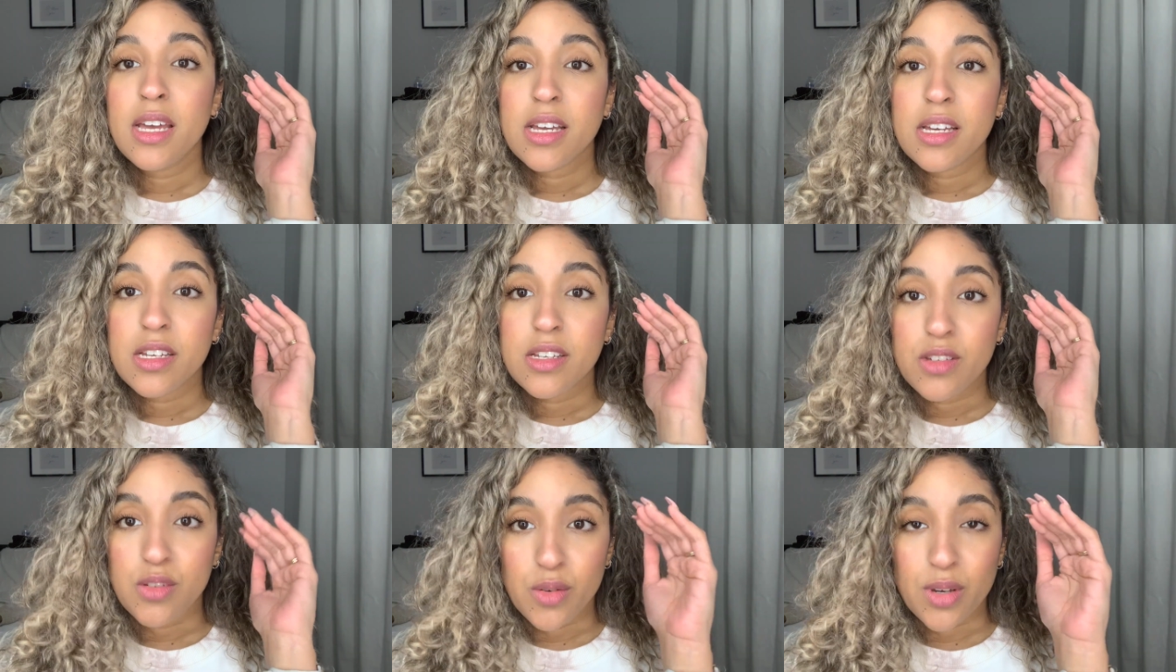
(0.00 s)

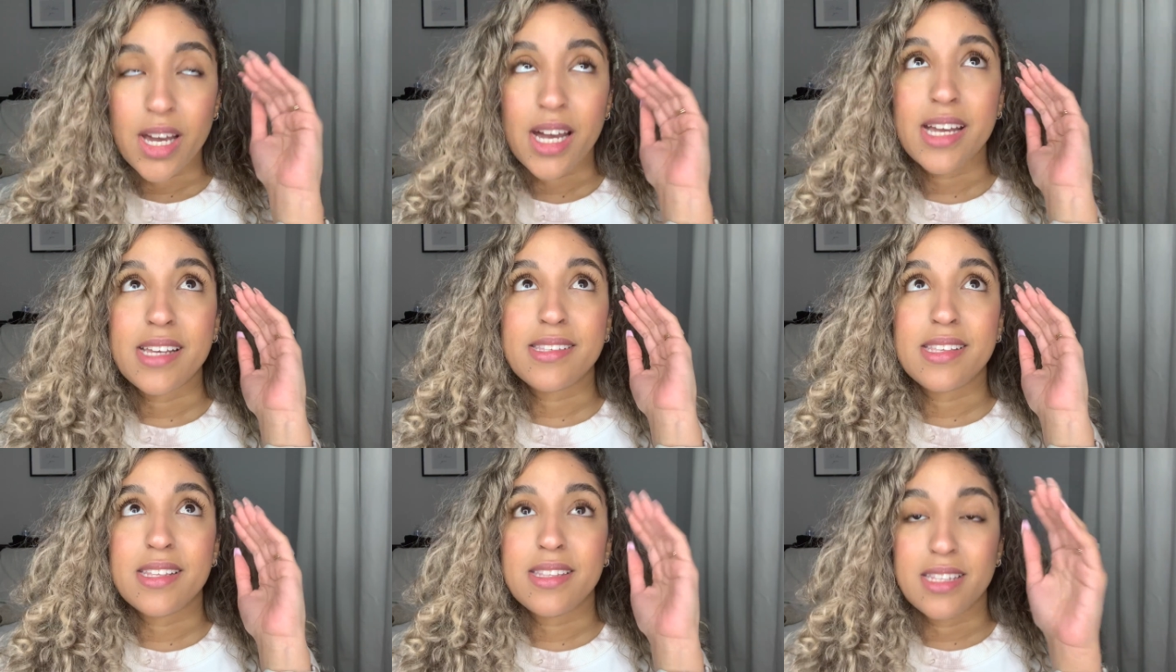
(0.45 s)
you
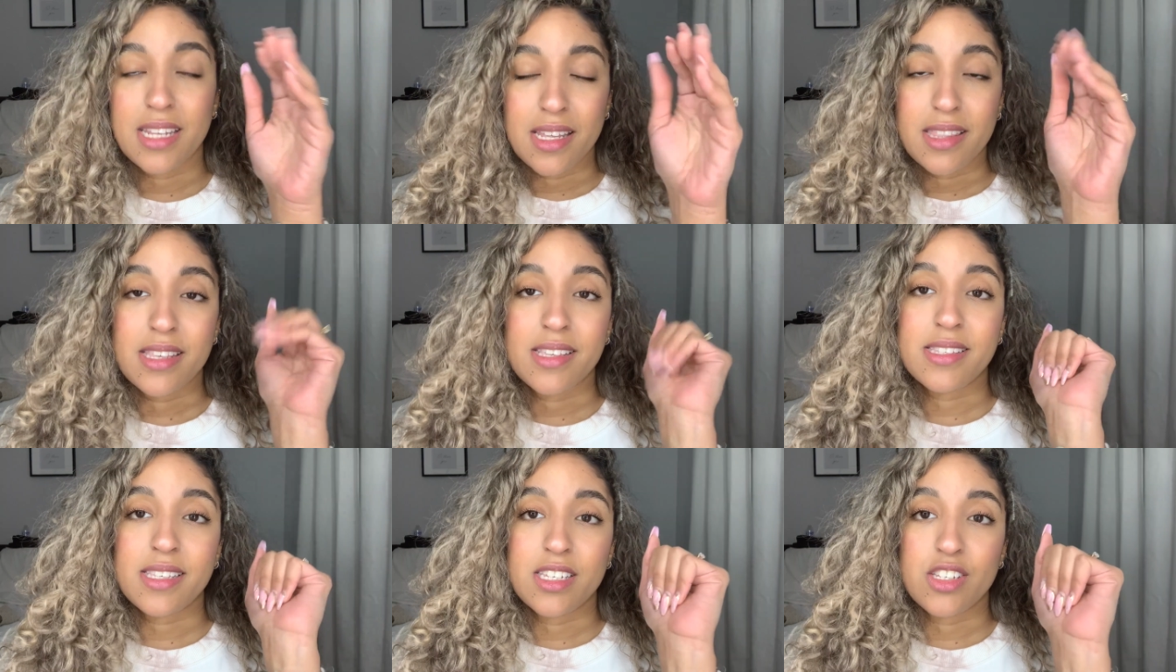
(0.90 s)
guys need
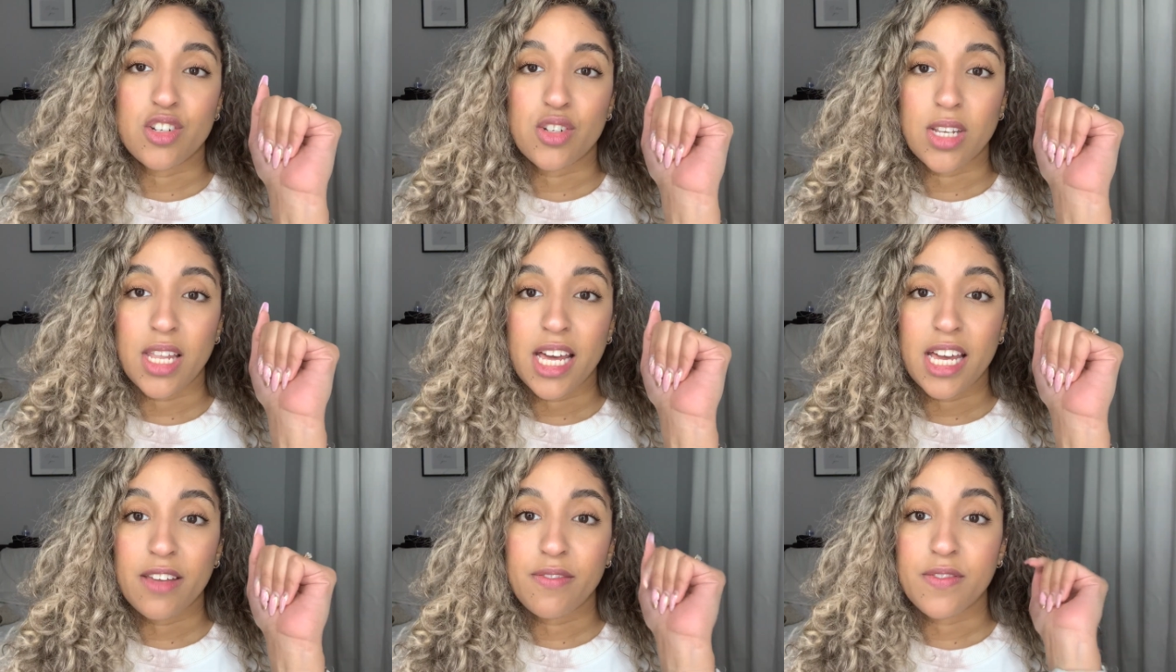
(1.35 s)
this in your
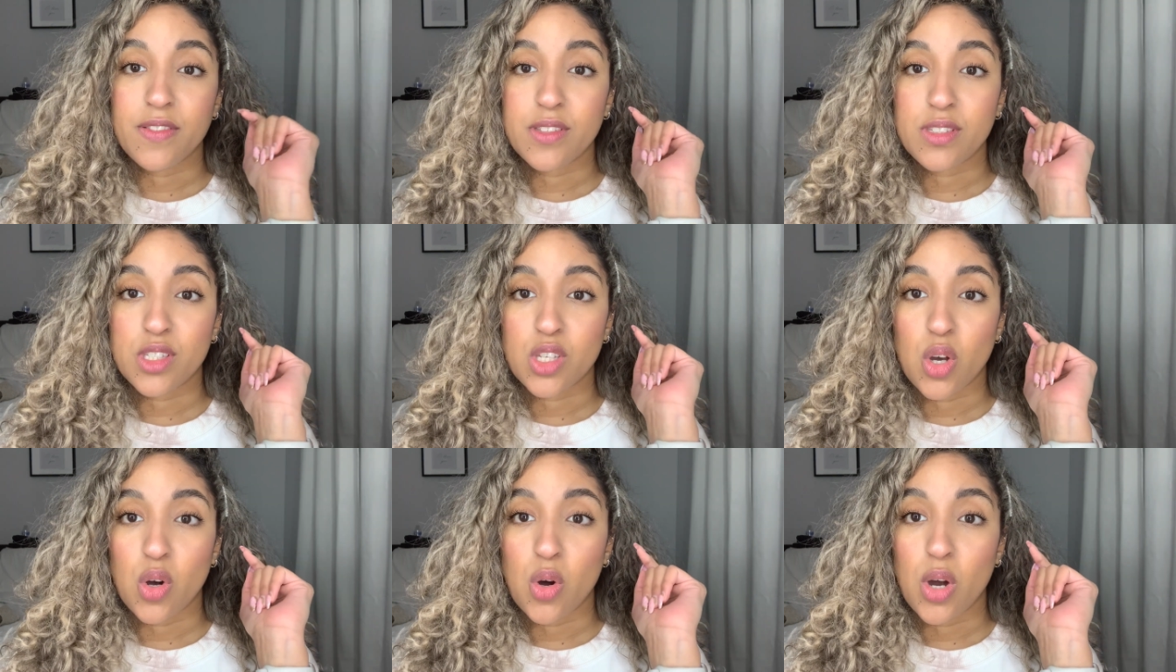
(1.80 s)
life.
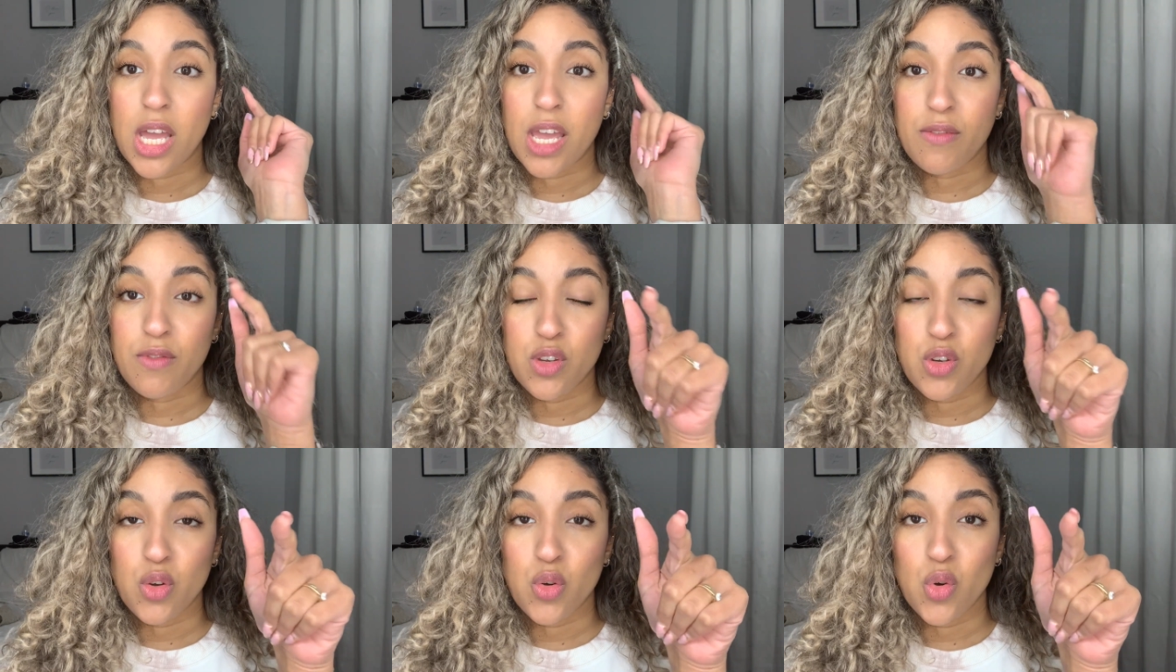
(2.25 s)
So
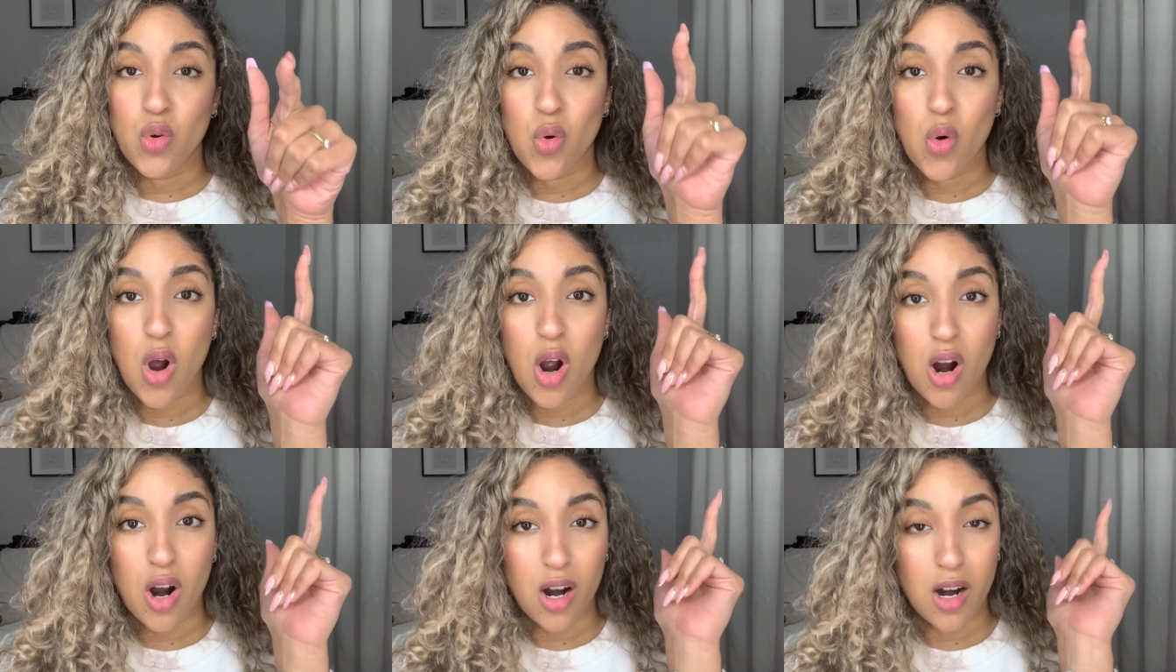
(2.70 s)
if you
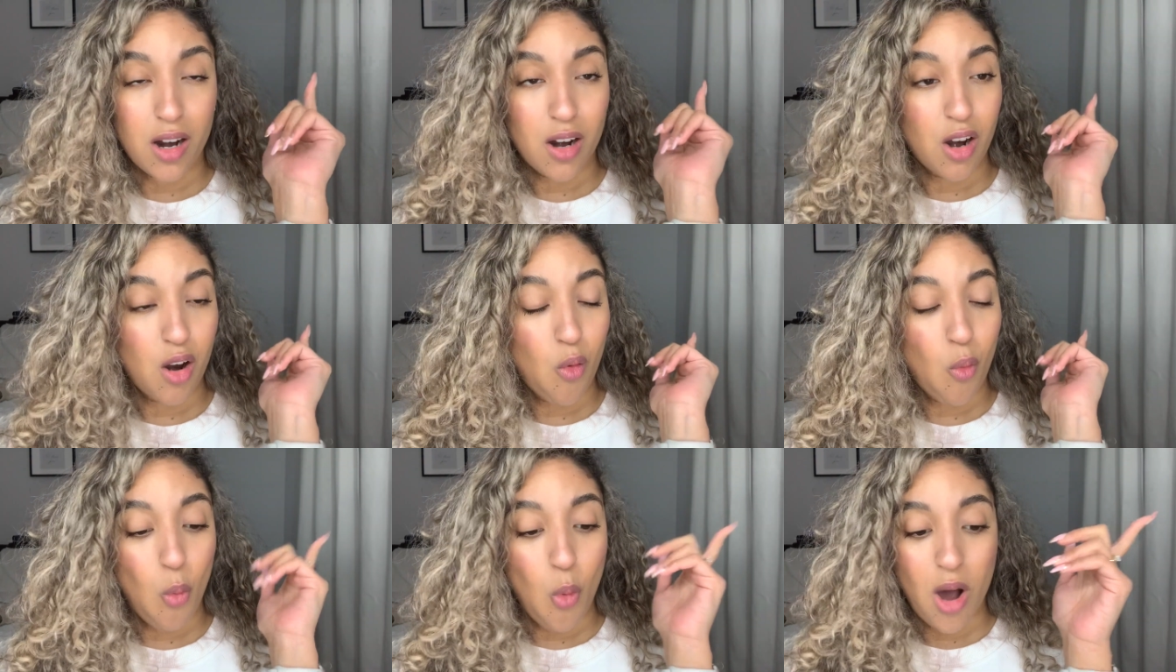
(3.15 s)

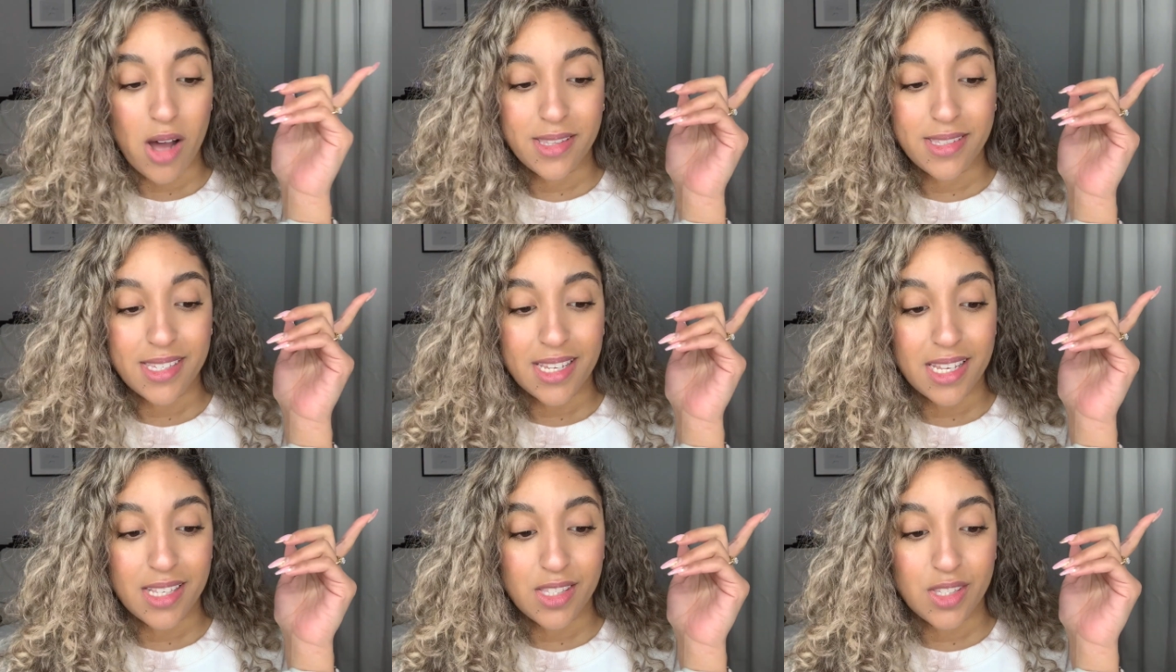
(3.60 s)
are
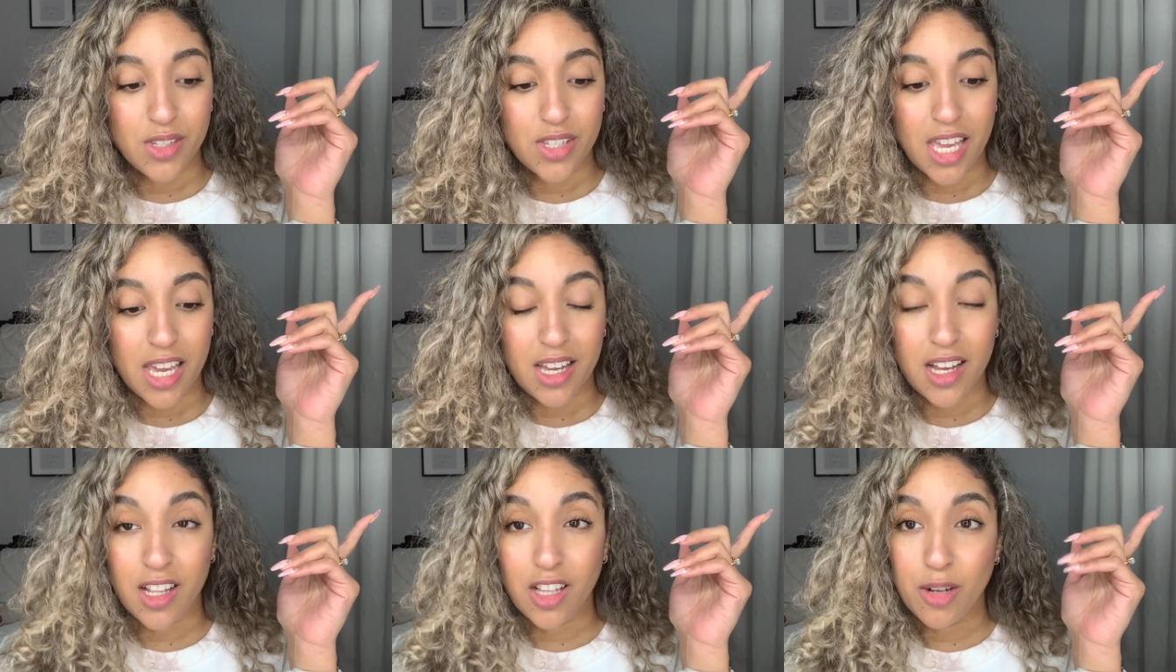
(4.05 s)
wanting to
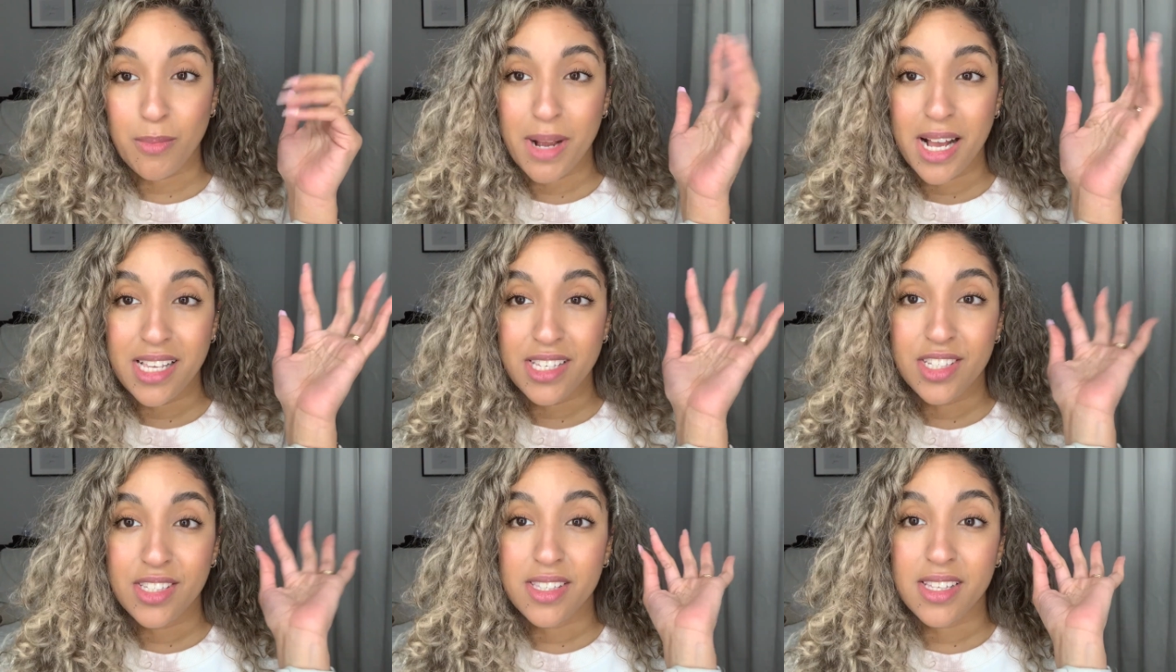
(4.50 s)
get color
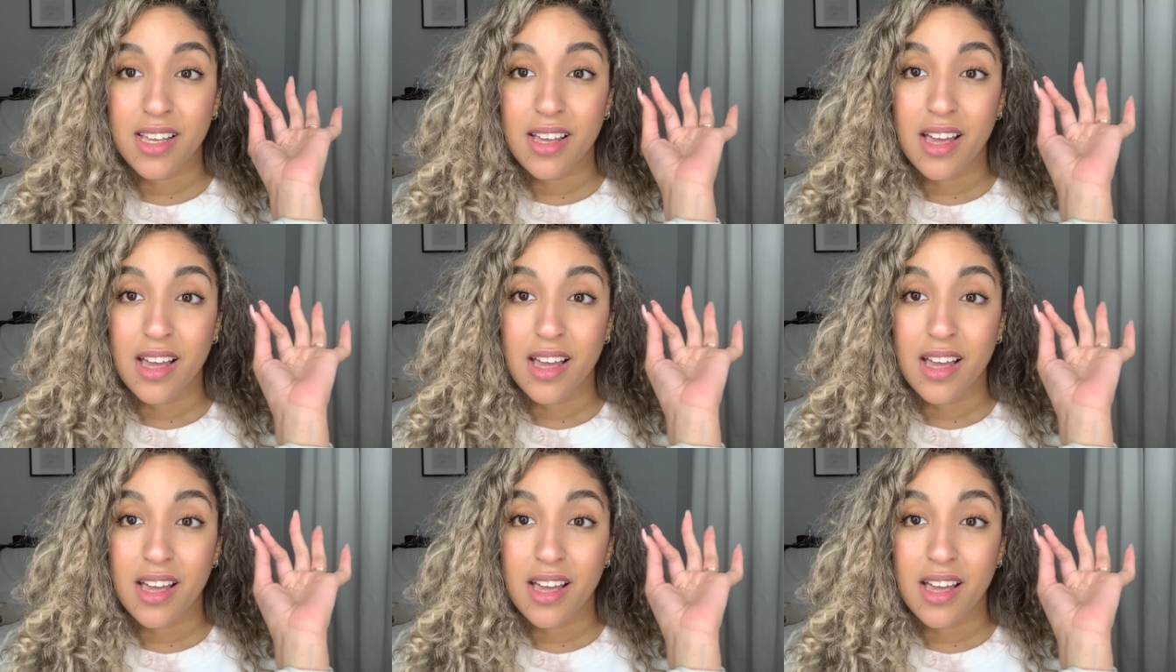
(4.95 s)
match,